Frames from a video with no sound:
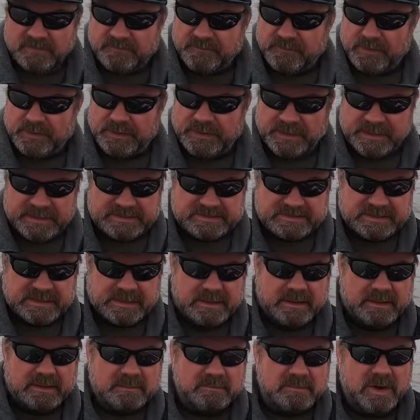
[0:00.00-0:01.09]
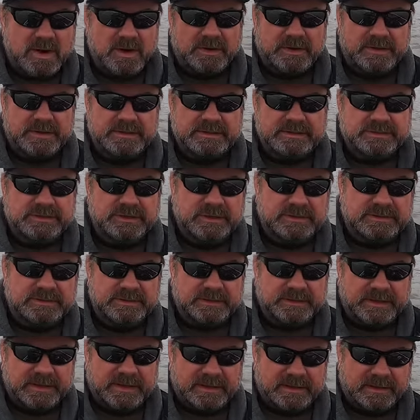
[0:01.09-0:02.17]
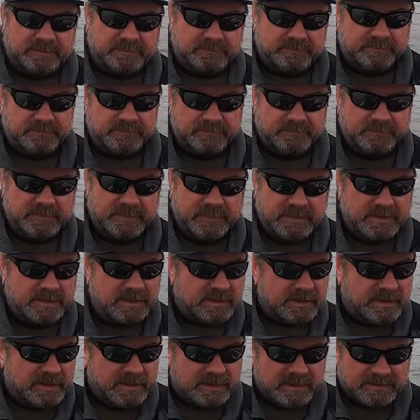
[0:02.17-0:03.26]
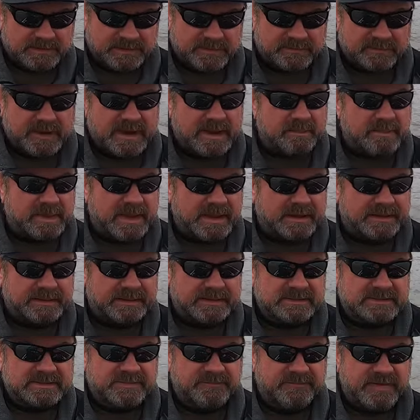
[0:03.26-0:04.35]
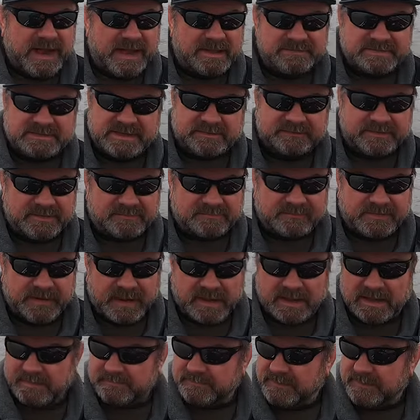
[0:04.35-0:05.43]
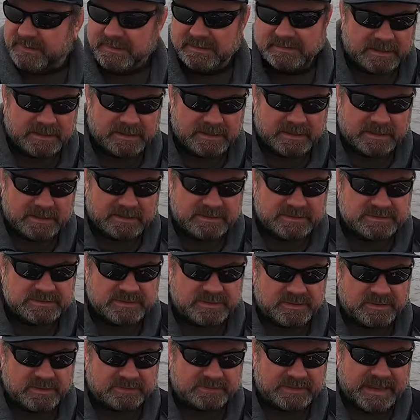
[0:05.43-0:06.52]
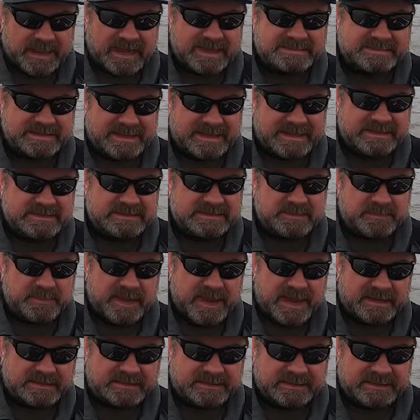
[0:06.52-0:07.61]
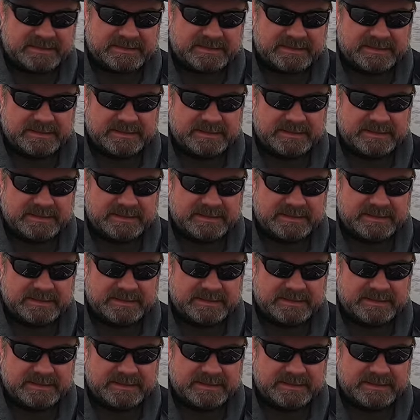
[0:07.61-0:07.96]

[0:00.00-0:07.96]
for this motor it's it, the the recommended is 575 so as I expected